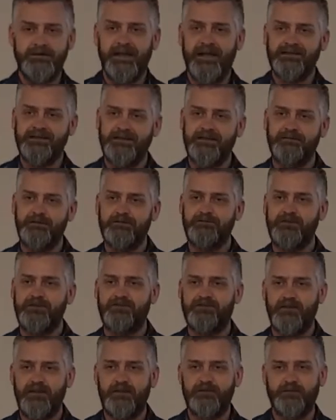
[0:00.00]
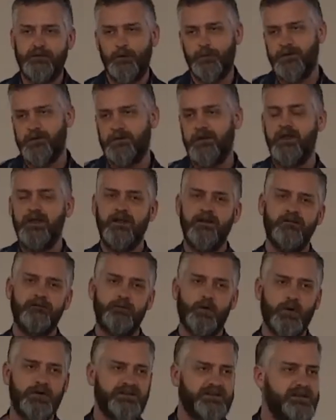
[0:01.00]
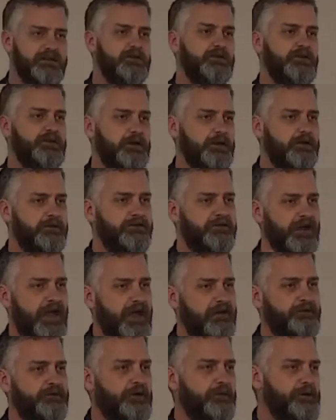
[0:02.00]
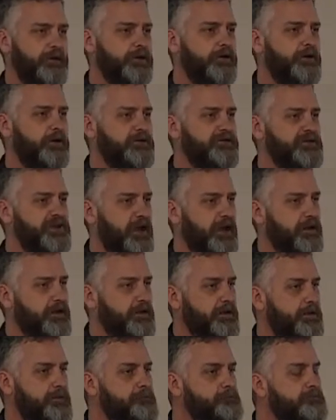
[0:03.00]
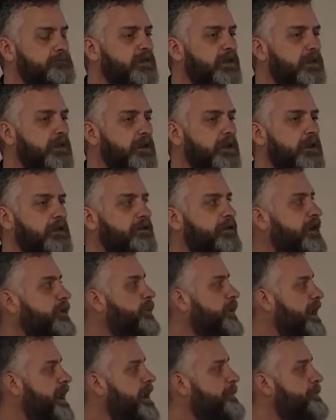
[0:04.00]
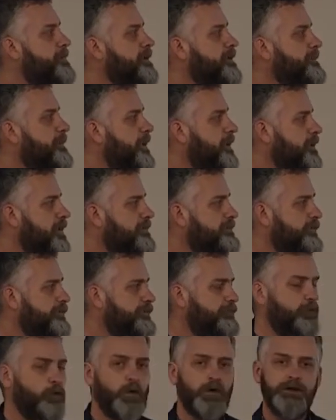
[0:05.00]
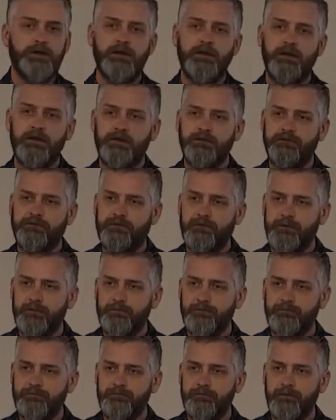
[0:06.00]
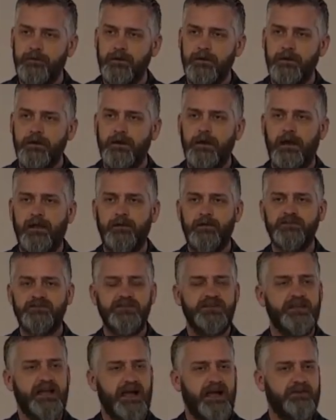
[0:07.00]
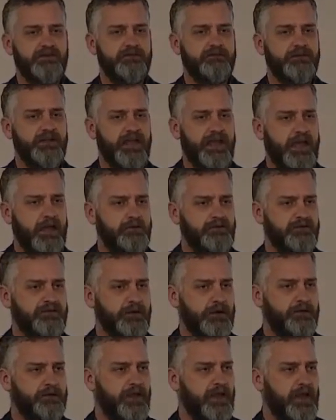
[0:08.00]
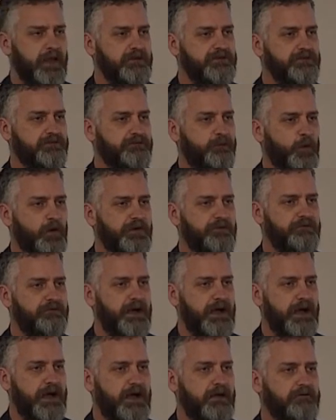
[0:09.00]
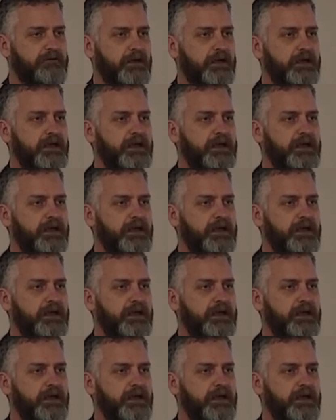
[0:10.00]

1956, so it had been 14 years after Mere Christianity. They were happily married for 4 years, and then she dies of cancer at the age of 45.